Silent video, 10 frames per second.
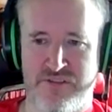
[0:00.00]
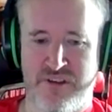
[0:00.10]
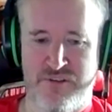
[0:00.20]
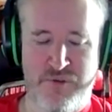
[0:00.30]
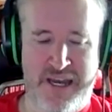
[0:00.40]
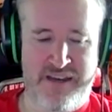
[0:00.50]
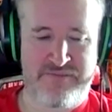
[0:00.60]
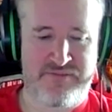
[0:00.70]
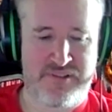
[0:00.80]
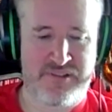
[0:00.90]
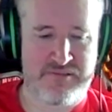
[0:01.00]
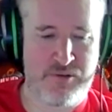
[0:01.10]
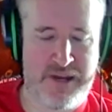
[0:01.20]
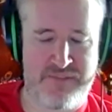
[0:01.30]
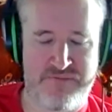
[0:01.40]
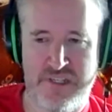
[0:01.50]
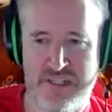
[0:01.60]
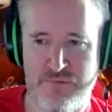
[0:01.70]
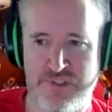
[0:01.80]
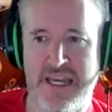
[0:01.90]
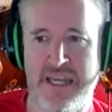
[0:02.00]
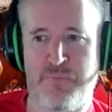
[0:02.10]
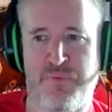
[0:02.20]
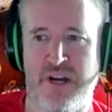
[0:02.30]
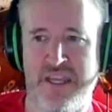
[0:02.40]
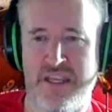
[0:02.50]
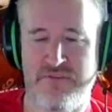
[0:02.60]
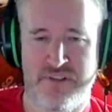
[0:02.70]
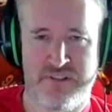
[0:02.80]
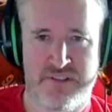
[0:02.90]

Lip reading: So you have D8 brave.